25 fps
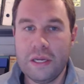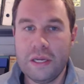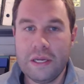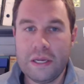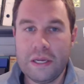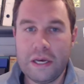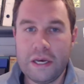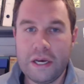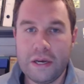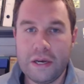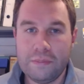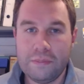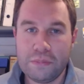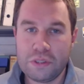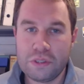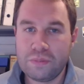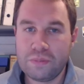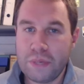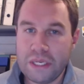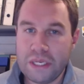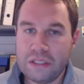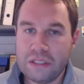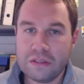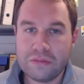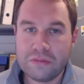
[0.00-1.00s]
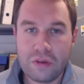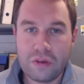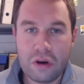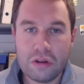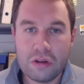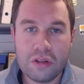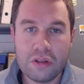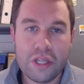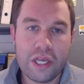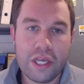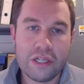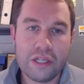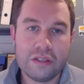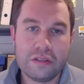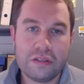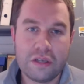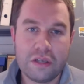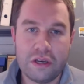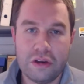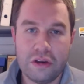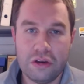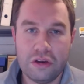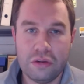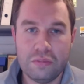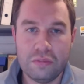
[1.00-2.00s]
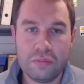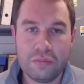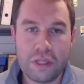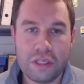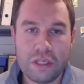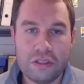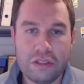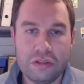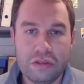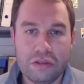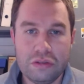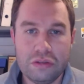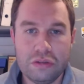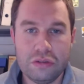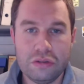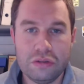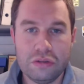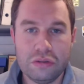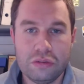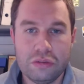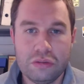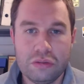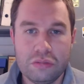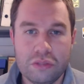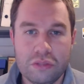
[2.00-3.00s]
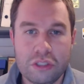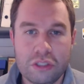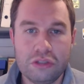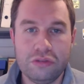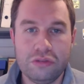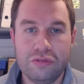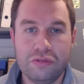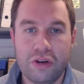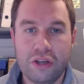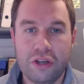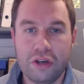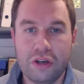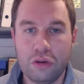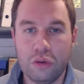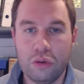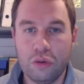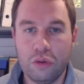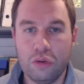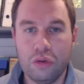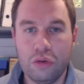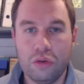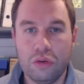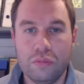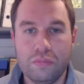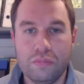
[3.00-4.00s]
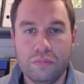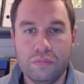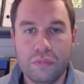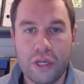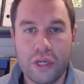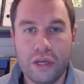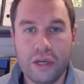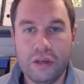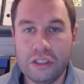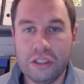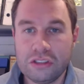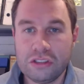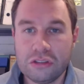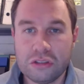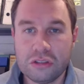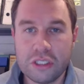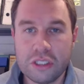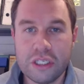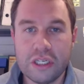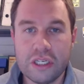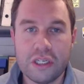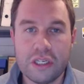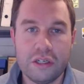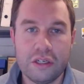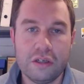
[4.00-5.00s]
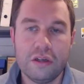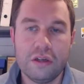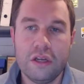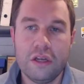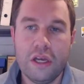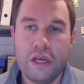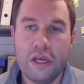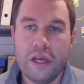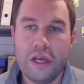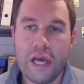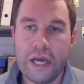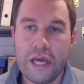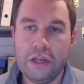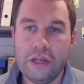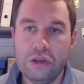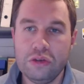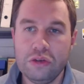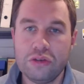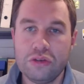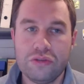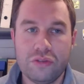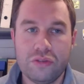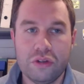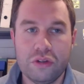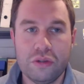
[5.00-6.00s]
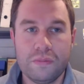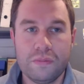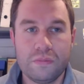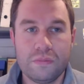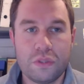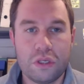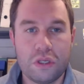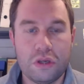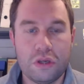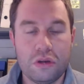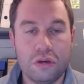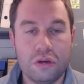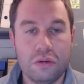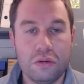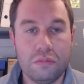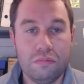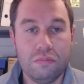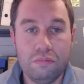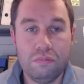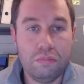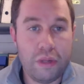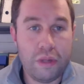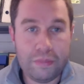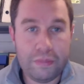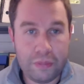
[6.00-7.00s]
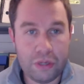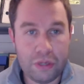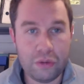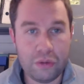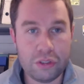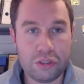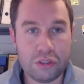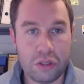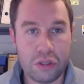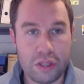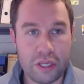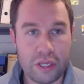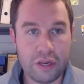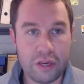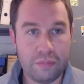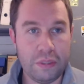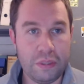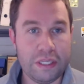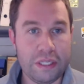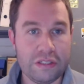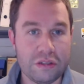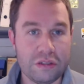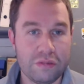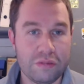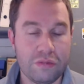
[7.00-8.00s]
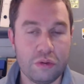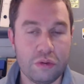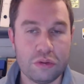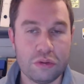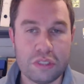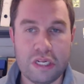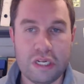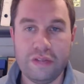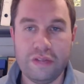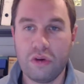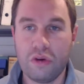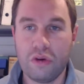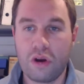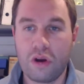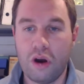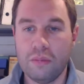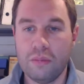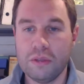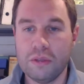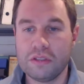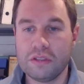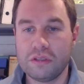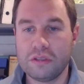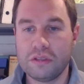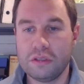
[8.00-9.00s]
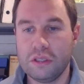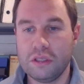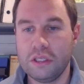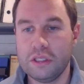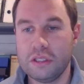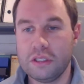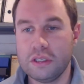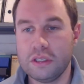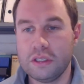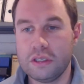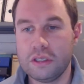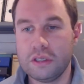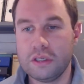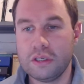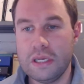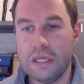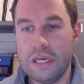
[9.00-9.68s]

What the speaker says: perspective on that. I hope that you find it interesting and useful. So let me know what you think. Please, of course, leave your comments in the